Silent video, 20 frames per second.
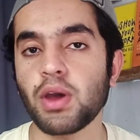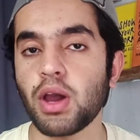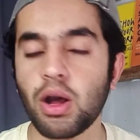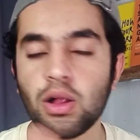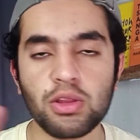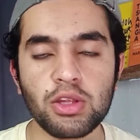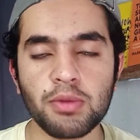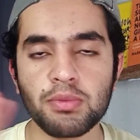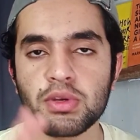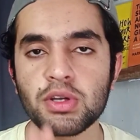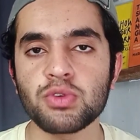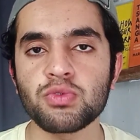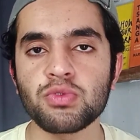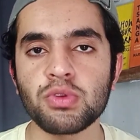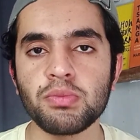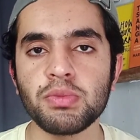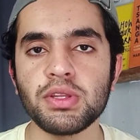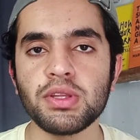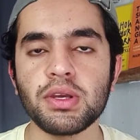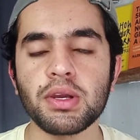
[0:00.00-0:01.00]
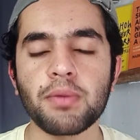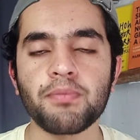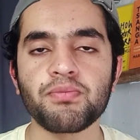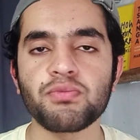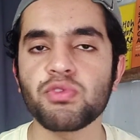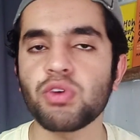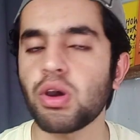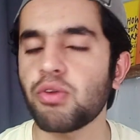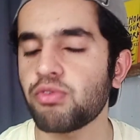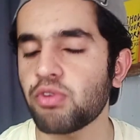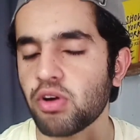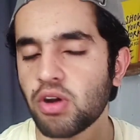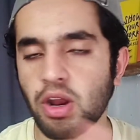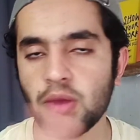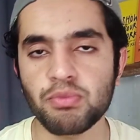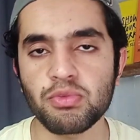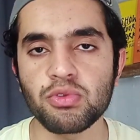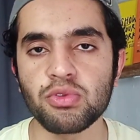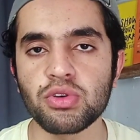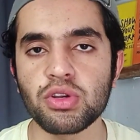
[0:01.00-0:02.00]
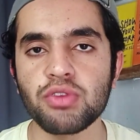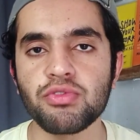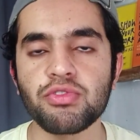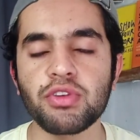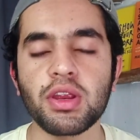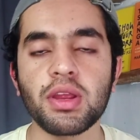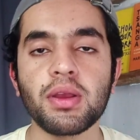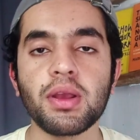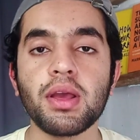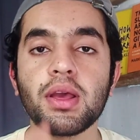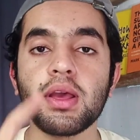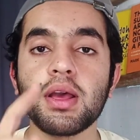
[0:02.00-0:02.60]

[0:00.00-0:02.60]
all the updates will be there for absolutely free.